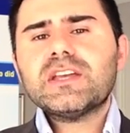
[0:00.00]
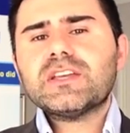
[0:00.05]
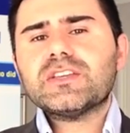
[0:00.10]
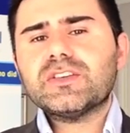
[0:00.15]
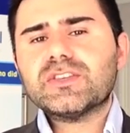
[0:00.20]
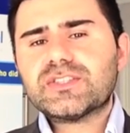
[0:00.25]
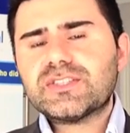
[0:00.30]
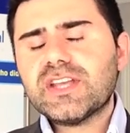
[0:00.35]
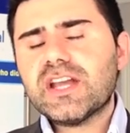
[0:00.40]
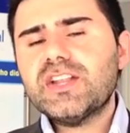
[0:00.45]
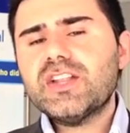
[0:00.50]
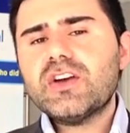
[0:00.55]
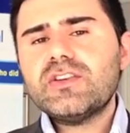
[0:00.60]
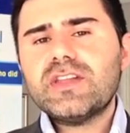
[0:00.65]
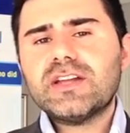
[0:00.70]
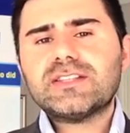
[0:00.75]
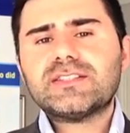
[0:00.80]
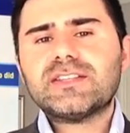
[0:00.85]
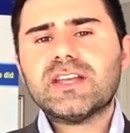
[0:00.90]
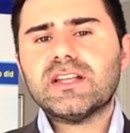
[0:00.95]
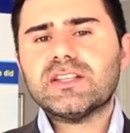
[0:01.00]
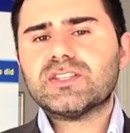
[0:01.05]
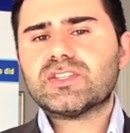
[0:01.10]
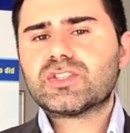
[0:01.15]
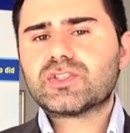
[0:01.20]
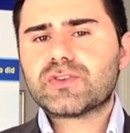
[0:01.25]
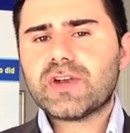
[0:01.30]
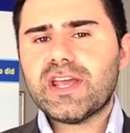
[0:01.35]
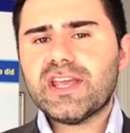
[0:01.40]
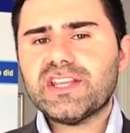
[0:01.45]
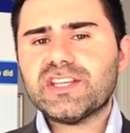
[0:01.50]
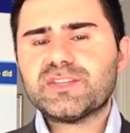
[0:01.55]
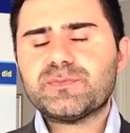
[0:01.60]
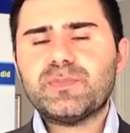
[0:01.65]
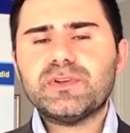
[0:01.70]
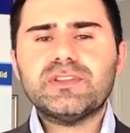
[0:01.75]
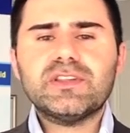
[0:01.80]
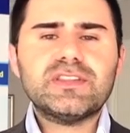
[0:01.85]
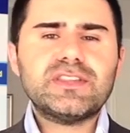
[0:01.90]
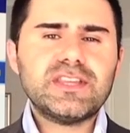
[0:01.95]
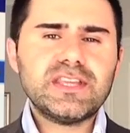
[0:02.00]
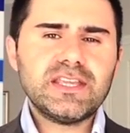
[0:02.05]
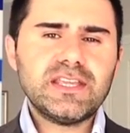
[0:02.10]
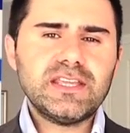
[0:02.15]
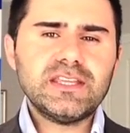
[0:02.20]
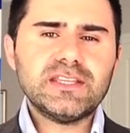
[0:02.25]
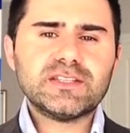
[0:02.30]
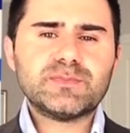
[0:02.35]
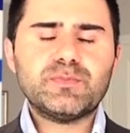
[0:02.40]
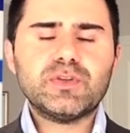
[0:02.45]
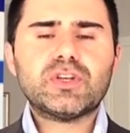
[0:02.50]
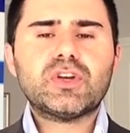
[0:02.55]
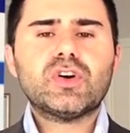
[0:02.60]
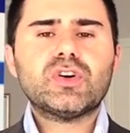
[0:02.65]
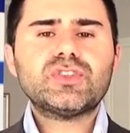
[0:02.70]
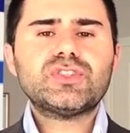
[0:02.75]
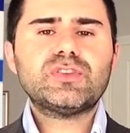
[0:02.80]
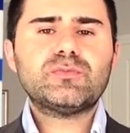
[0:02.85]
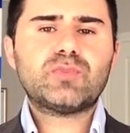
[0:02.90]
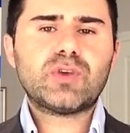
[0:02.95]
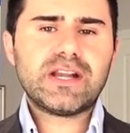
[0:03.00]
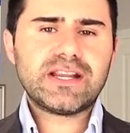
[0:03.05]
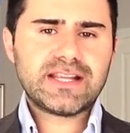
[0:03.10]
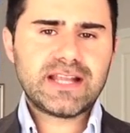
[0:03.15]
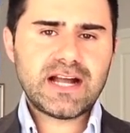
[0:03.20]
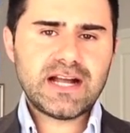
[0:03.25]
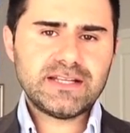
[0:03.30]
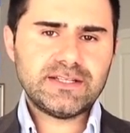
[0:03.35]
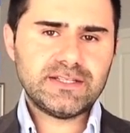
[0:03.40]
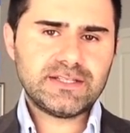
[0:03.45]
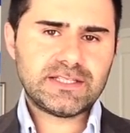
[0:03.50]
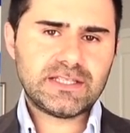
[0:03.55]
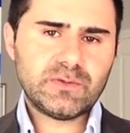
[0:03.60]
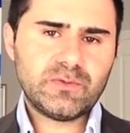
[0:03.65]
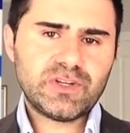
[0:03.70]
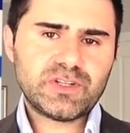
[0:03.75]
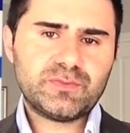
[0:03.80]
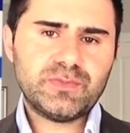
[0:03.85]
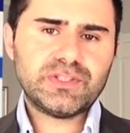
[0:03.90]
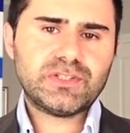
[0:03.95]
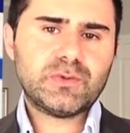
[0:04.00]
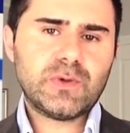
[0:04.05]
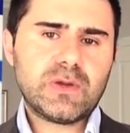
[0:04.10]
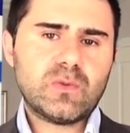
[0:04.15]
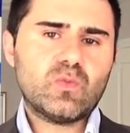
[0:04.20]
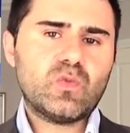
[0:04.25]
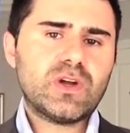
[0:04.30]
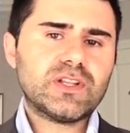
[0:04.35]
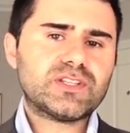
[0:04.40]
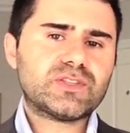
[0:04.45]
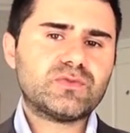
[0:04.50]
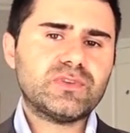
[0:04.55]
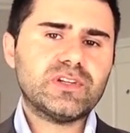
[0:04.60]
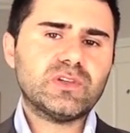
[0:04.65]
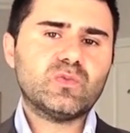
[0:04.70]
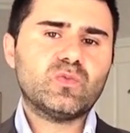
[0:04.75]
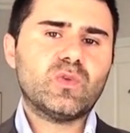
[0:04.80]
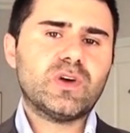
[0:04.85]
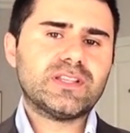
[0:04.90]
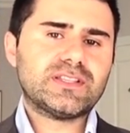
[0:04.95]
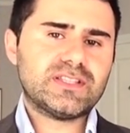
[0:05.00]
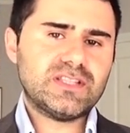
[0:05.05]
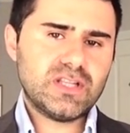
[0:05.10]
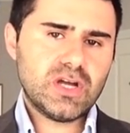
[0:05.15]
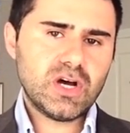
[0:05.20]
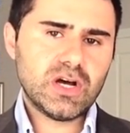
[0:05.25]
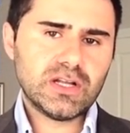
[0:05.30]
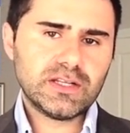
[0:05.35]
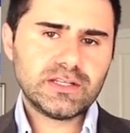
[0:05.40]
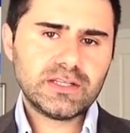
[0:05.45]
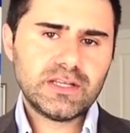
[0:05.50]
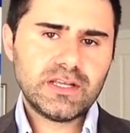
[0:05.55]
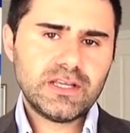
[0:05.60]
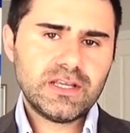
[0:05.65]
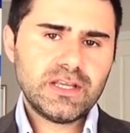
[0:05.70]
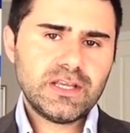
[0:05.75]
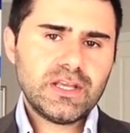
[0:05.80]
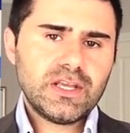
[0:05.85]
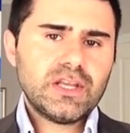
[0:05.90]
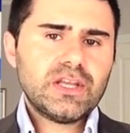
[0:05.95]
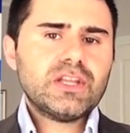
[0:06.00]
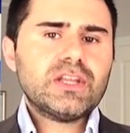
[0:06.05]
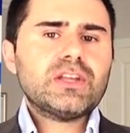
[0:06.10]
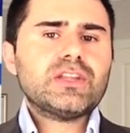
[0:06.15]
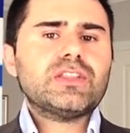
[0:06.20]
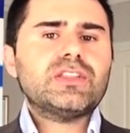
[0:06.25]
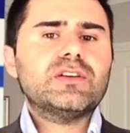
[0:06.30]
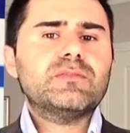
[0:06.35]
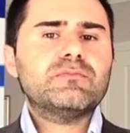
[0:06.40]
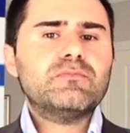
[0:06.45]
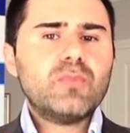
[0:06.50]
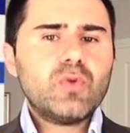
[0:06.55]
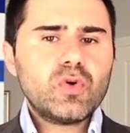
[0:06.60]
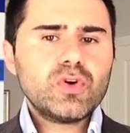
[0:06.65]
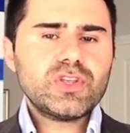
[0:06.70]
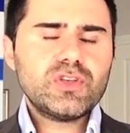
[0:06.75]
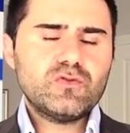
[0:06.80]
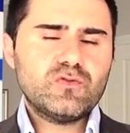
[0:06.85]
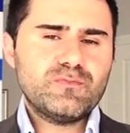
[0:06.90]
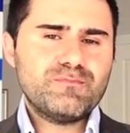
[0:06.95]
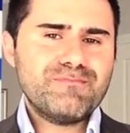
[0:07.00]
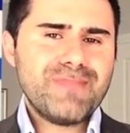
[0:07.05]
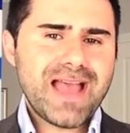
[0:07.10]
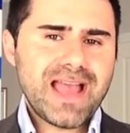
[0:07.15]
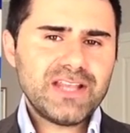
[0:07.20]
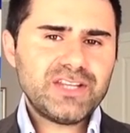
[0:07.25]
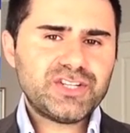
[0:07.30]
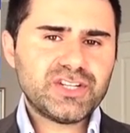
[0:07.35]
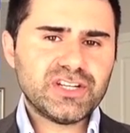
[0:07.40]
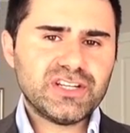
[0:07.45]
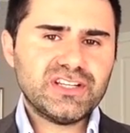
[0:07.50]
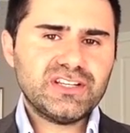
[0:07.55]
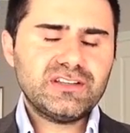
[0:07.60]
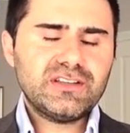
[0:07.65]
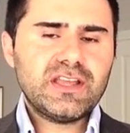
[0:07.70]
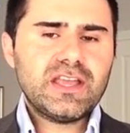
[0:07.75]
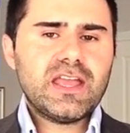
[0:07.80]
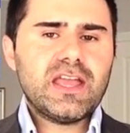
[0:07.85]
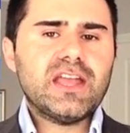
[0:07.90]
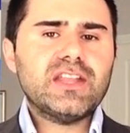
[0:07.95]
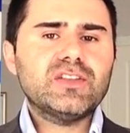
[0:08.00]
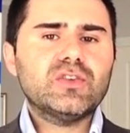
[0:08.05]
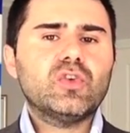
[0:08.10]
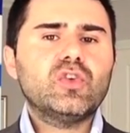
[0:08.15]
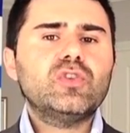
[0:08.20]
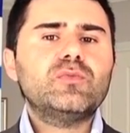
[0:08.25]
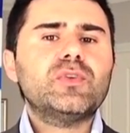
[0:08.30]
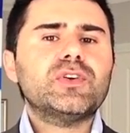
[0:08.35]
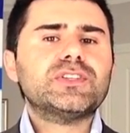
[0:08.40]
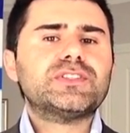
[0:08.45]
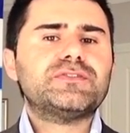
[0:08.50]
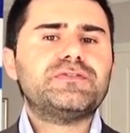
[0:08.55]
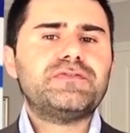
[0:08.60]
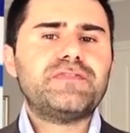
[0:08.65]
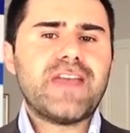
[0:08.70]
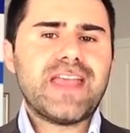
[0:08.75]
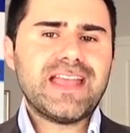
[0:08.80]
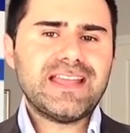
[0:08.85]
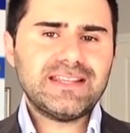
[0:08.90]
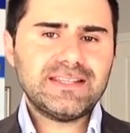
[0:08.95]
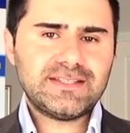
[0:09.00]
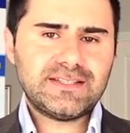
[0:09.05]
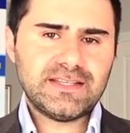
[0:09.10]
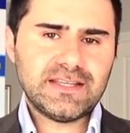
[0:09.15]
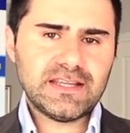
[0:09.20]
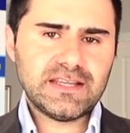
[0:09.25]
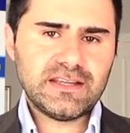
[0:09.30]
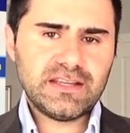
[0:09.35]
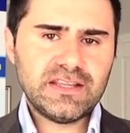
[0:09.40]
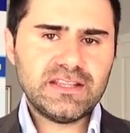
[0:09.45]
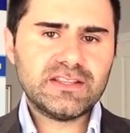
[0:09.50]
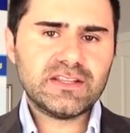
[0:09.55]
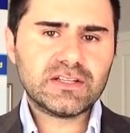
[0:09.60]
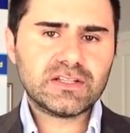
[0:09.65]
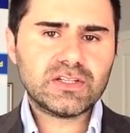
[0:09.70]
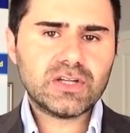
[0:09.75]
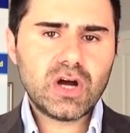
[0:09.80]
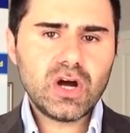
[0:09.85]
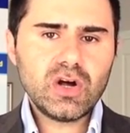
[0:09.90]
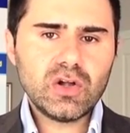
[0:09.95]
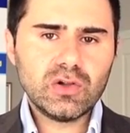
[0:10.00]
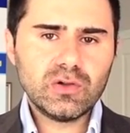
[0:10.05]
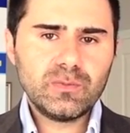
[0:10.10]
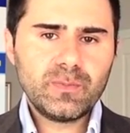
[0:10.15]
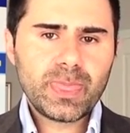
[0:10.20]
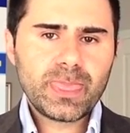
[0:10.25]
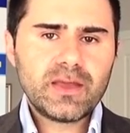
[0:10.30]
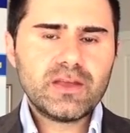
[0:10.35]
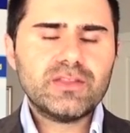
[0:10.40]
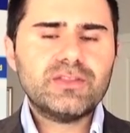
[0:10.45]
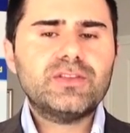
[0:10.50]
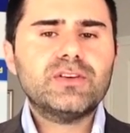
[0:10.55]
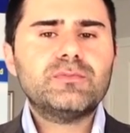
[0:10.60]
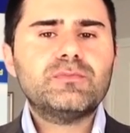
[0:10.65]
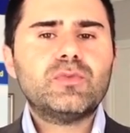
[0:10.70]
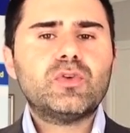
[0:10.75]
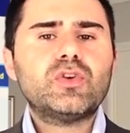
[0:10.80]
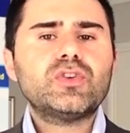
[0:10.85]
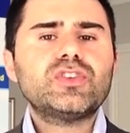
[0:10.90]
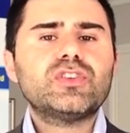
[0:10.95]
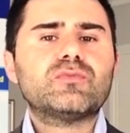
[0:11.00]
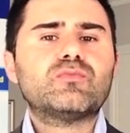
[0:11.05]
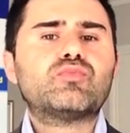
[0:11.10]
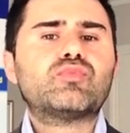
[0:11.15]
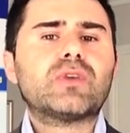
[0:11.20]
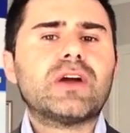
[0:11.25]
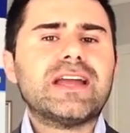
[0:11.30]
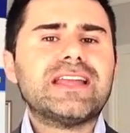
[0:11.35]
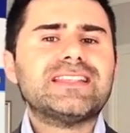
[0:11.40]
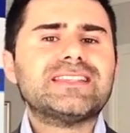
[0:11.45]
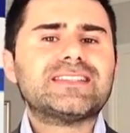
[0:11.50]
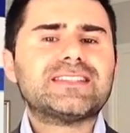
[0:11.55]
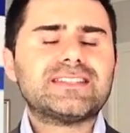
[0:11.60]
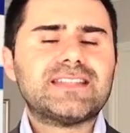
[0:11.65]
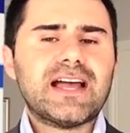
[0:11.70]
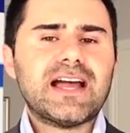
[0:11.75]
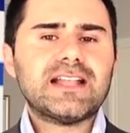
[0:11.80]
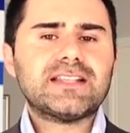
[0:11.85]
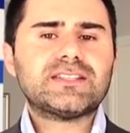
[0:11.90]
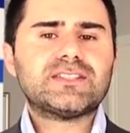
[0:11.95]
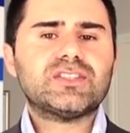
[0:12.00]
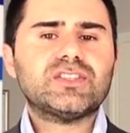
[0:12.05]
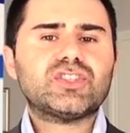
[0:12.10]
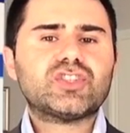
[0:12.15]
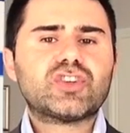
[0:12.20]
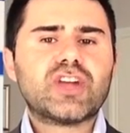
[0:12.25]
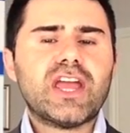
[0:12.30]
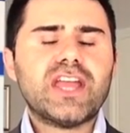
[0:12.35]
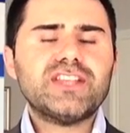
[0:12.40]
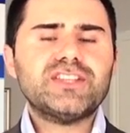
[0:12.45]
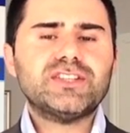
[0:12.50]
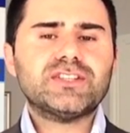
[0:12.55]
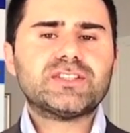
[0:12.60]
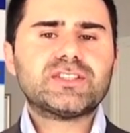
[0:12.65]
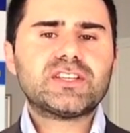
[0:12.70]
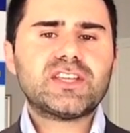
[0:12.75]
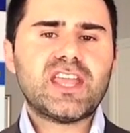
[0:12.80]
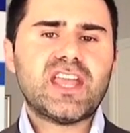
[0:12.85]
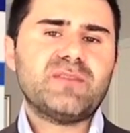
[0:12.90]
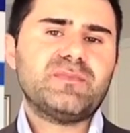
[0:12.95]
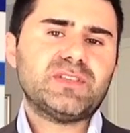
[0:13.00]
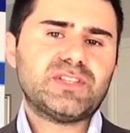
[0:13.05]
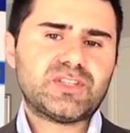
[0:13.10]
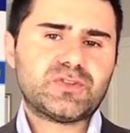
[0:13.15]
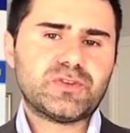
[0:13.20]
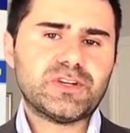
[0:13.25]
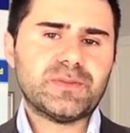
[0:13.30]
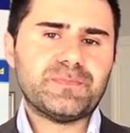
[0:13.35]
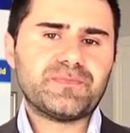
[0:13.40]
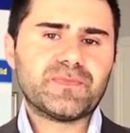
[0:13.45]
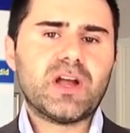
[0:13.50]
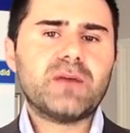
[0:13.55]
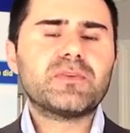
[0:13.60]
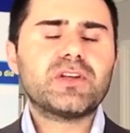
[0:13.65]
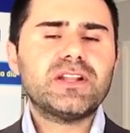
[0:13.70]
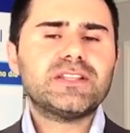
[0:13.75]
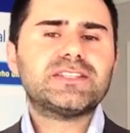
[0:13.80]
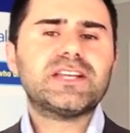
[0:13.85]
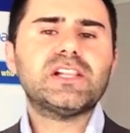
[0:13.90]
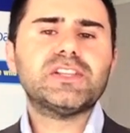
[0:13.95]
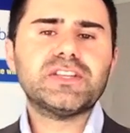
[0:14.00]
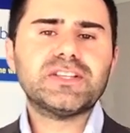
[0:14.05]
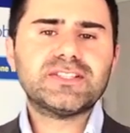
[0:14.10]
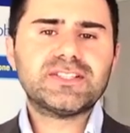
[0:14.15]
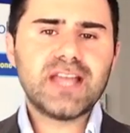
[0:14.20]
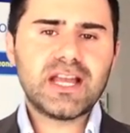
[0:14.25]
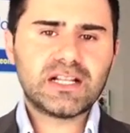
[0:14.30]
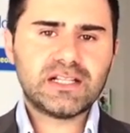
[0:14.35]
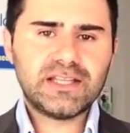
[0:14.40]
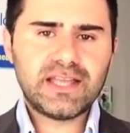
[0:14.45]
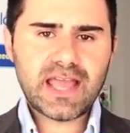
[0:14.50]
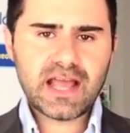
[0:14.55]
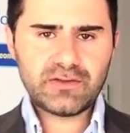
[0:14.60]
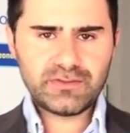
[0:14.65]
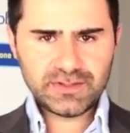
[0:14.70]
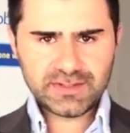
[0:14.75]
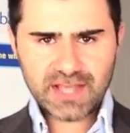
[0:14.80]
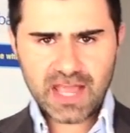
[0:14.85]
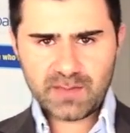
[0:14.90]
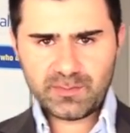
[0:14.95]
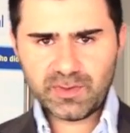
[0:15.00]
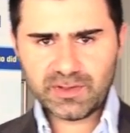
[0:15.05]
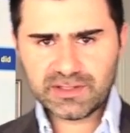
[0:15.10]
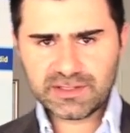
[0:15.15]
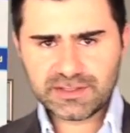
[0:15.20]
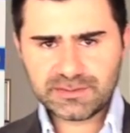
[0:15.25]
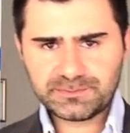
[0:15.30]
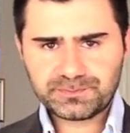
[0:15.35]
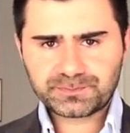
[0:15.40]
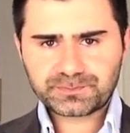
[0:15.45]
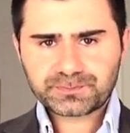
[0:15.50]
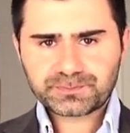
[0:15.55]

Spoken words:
You see, I know that sounds strange, but the thing is, because your brain can't distinguish between what's real and what's not, the more you imagine an almost fantasy in the goal, the more your brain starts to change its chemistry. I'm going to tell you exactly how this happens.